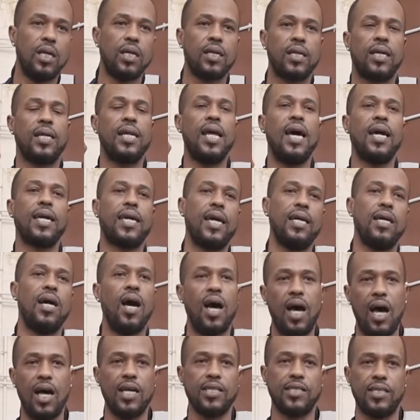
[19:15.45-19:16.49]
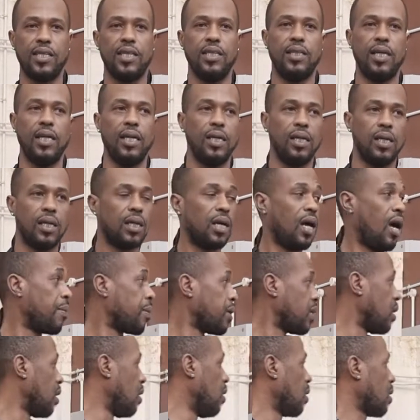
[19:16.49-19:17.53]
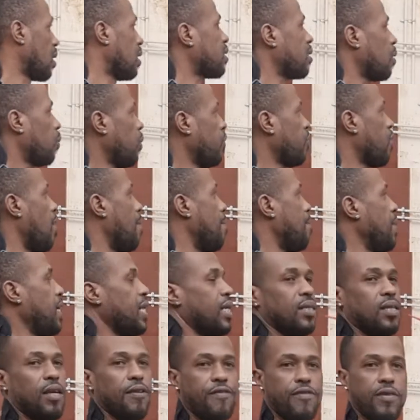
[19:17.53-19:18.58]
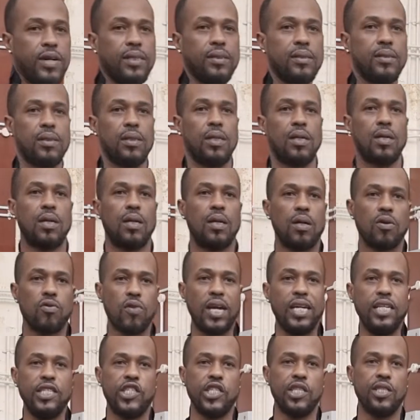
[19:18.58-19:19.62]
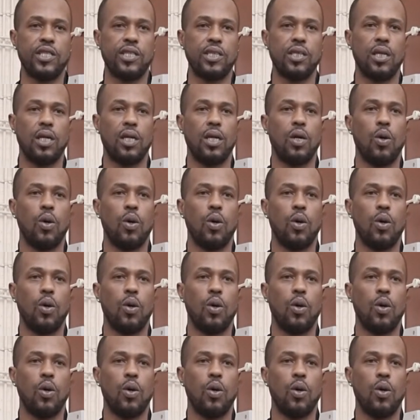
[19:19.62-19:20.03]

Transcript: Can I get an RCD? I'm going to look. We've got many different ranges.